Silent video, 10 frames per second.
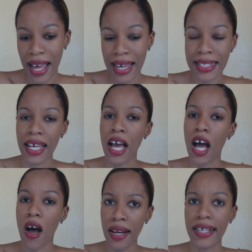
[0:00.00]
and
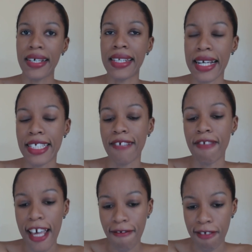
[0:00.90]
on a collective
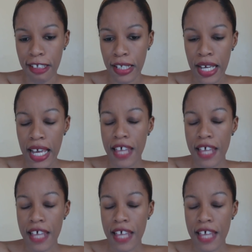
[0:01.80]
level,